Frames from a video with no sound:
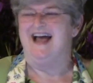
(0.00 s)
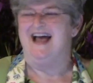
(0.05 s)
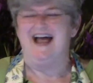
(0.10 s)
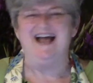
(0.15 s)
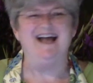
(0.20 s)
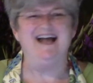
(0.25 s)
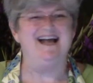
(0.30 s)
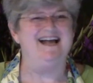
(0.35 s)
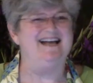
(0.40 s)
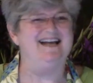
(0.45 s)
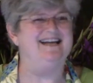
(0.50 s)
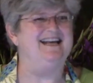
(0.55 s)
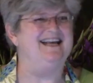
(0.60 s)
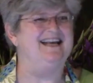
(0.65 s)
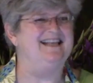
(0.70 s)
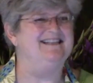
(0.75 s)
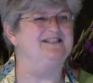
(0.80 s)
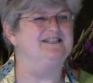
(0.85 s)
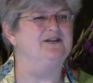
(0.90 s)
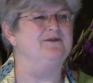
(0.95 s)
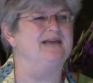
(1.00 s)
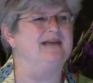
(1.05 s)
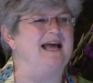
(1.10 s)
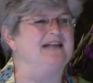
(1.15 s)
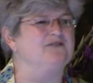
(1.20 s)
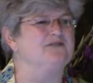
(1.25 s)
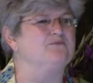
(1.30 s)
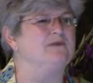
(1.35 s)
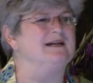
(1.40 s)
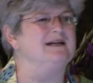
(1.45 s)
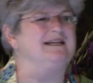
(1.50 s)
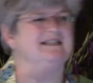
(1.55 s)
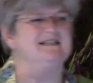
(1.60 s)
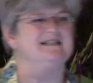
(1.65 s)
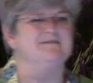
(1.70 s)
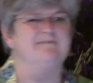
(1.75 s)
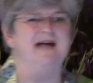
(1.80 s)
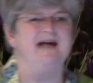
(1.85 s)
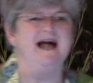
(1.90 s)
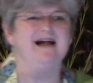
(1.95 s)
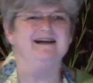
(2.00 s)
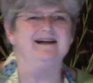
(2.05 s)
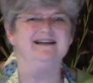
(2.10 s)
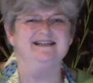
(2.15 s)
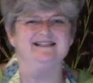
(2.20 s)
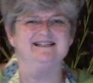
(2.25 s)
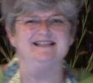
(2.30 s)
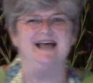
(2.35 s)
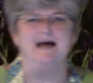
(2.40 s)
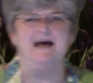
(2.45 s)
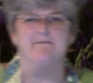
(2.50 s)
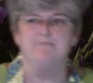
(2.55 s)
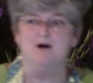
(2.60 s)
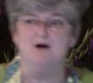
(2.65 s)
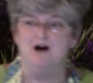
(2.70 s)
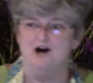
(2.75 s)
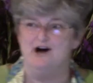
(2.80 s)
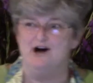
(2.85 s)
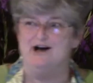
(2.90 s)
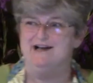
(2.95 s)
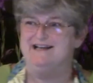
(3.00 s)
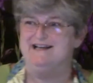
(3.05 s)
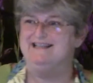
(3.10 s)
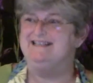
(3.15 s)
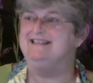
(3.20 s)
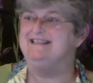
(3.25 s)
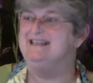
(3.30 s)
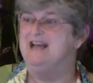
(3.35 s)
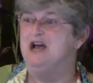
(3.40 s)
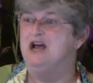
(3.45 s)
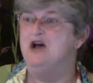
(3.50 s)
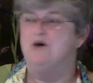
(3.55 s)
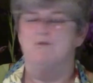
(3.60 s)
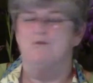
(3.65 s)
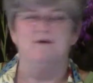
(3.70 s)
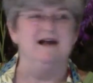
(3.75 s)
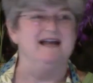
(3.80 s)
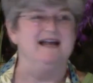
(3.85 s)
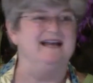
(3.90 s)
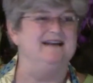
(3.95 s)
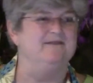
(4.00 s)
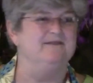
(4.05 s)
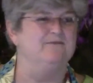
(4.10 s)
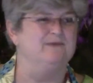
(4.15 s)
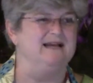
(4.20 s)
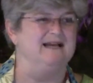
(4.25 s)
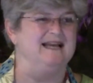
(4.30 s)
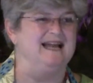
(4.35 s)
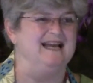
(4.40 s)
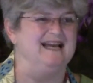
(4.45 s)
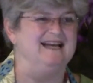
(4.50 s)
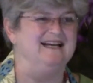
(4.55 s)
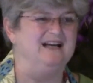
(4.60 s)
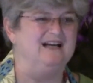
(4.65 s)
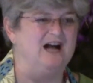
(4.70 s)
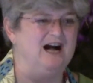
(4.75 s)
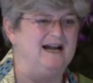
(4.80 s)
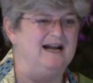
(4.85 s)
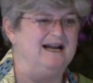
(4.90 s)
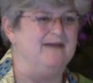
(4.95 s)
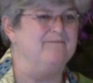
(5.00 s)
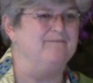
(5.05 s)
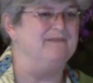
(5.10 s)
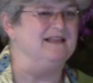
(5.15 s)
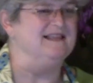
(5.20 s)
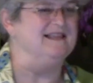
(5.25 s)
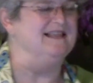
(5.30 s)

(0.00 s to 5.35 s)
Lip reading: And so that's what it's about, is that pause when we get it caught up in